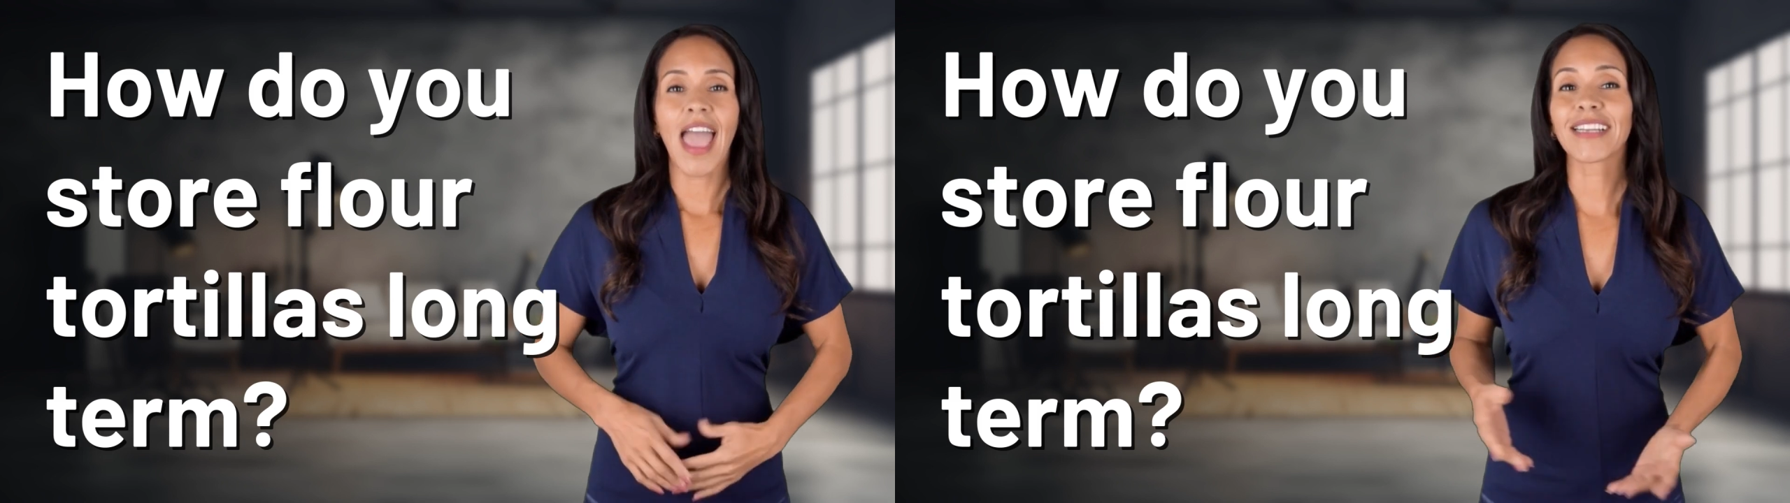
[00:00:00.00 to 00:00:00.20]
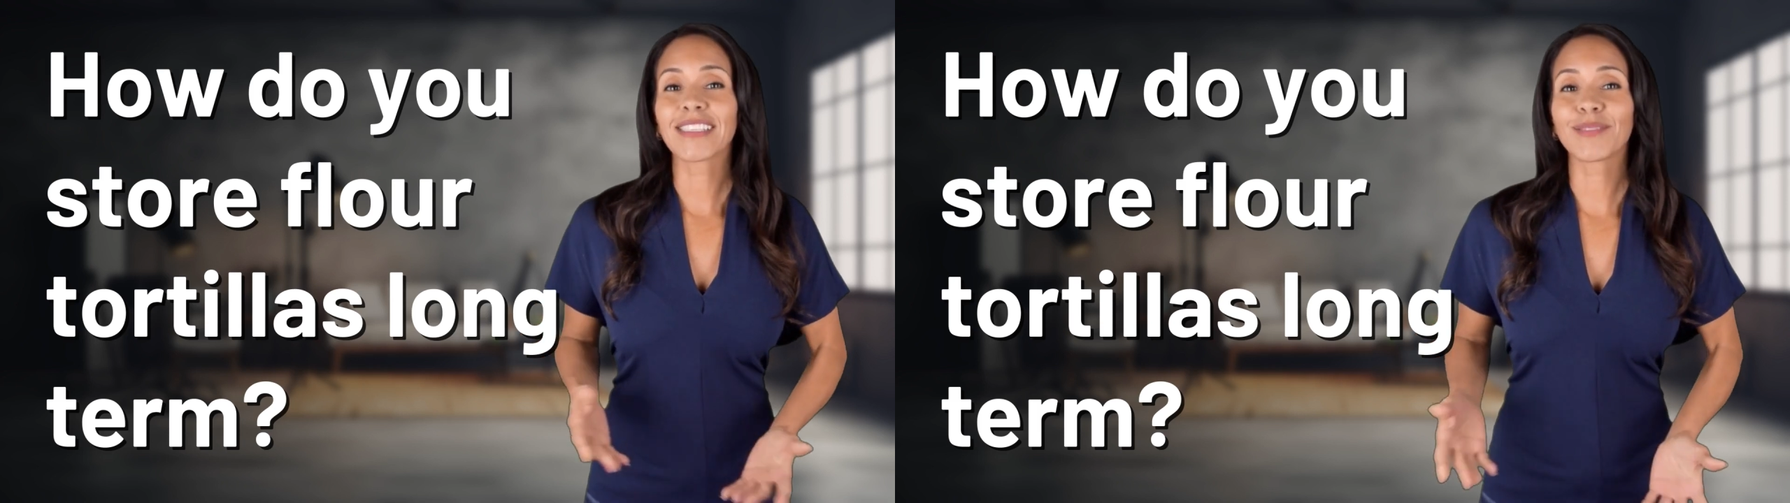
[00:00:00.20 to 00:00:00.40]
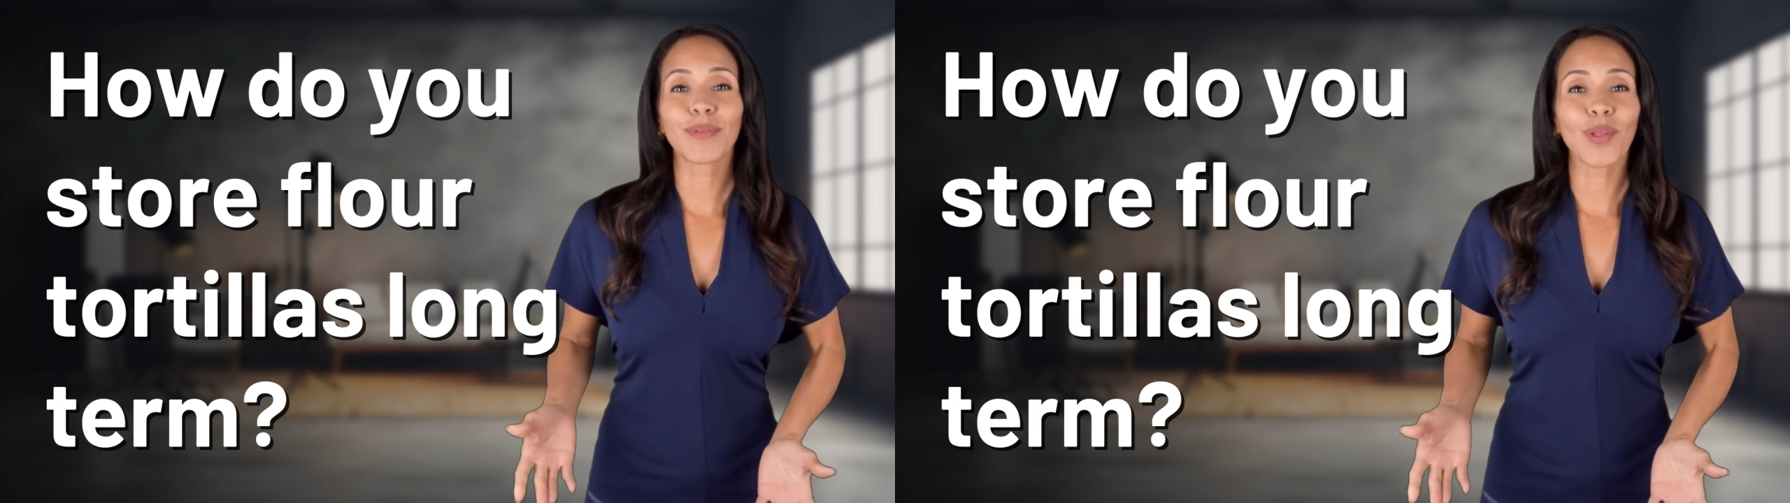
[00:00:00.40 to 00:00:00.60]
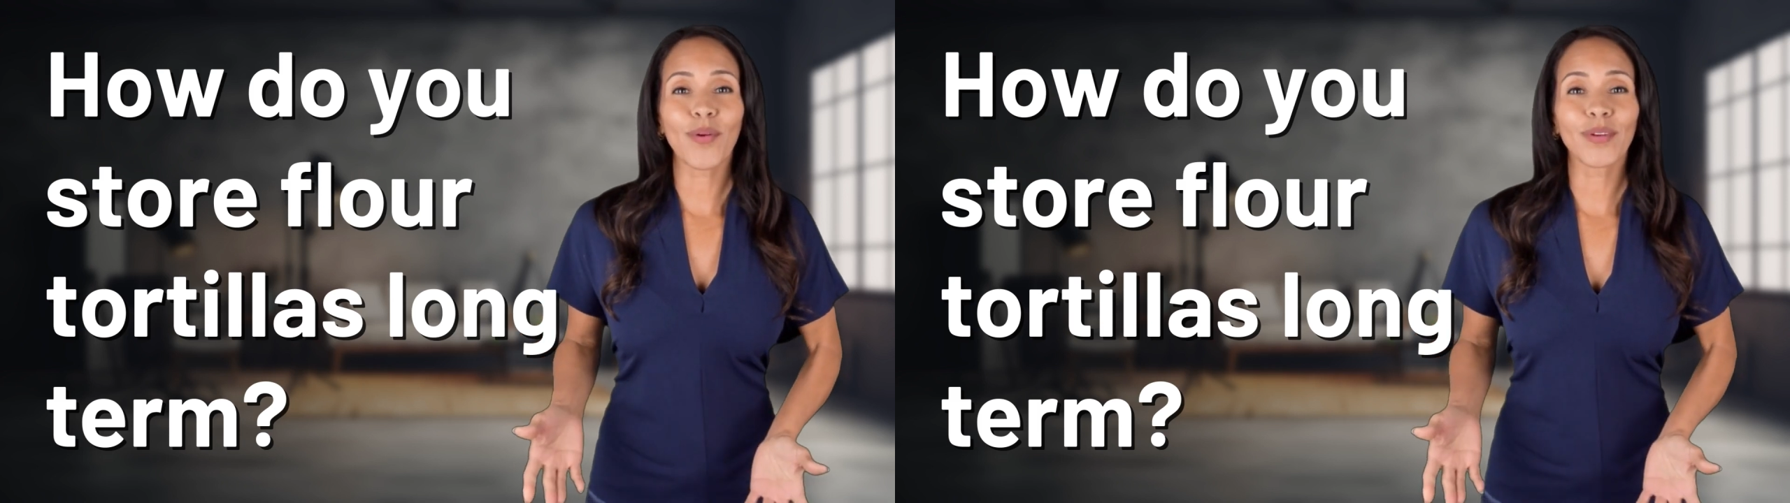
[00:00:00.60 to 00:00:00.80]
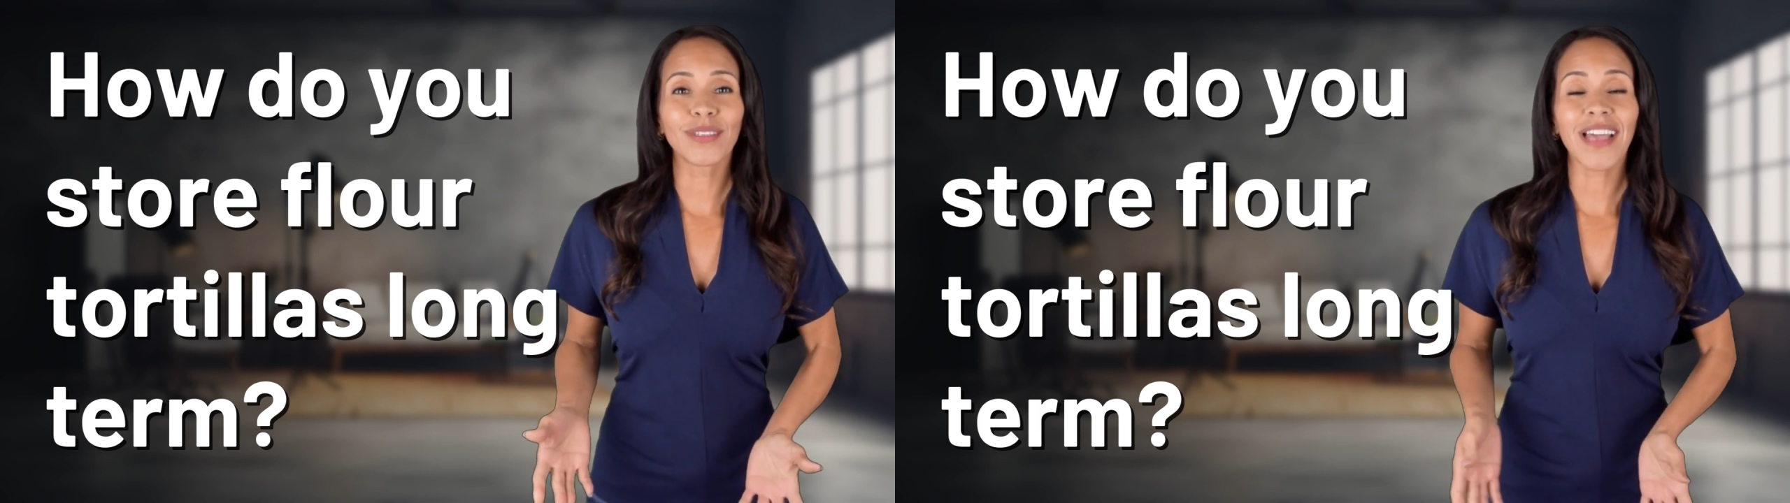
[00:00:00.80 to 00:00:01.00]

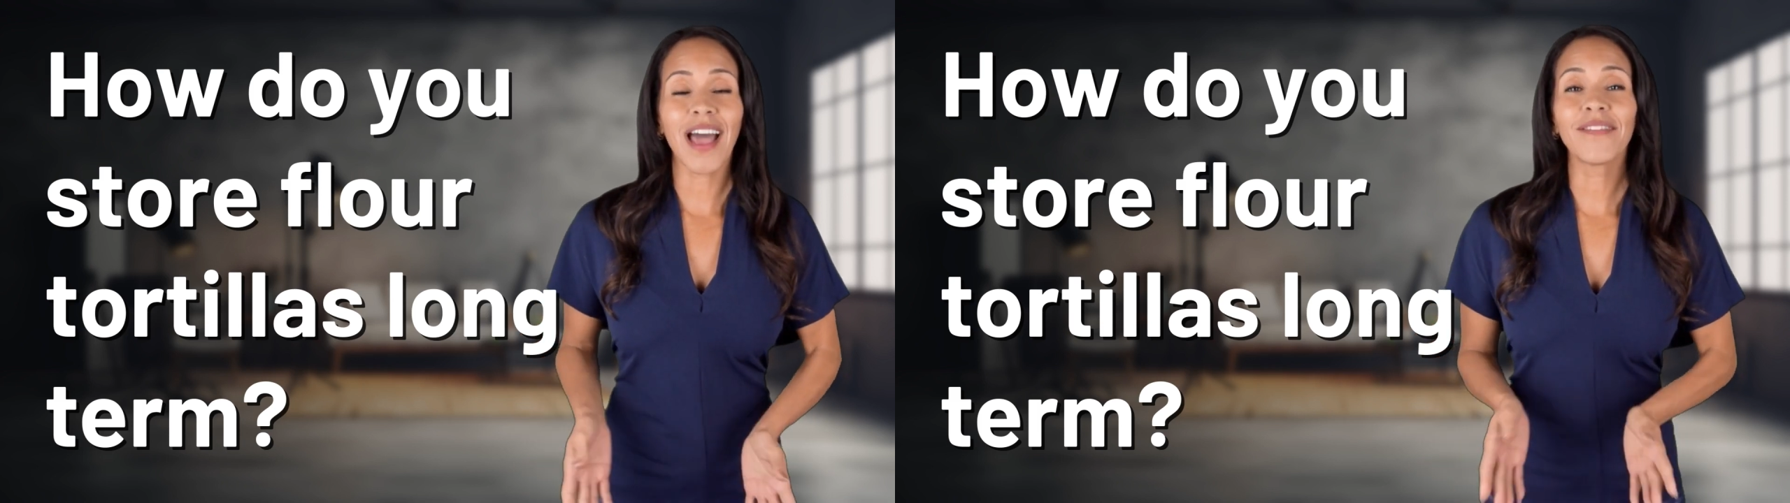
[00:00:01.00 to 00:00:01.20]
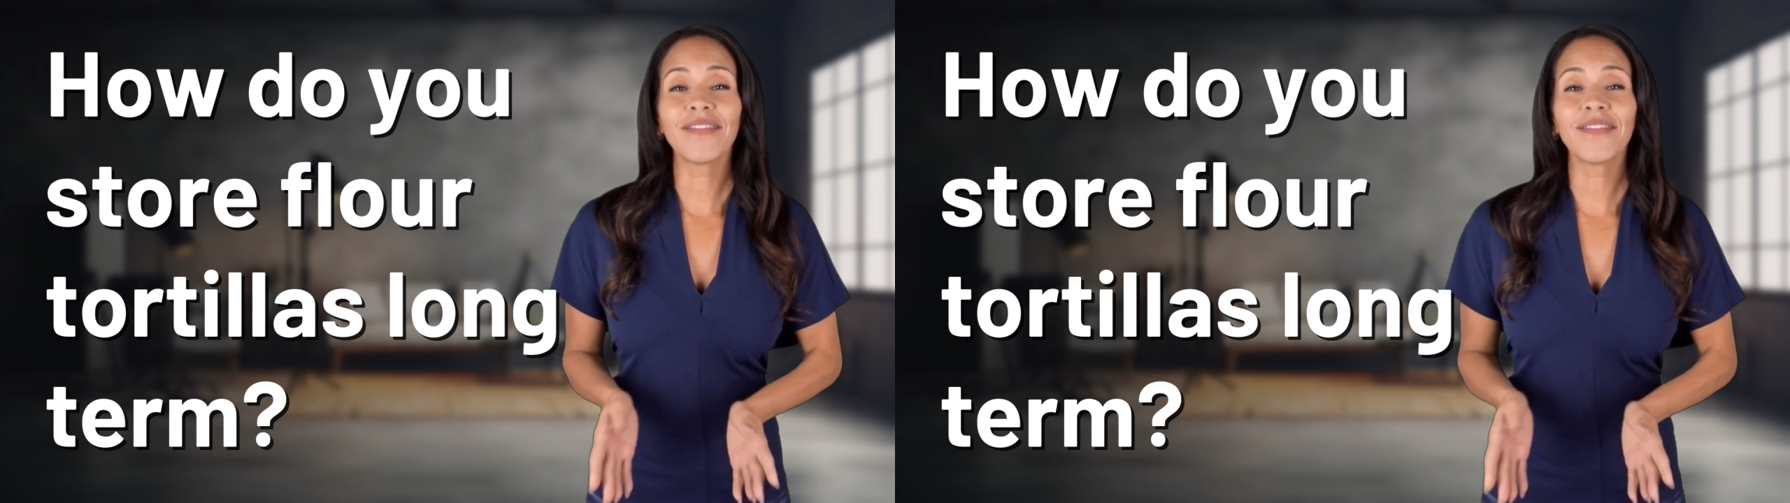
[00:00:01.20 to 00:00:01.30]
Explorers of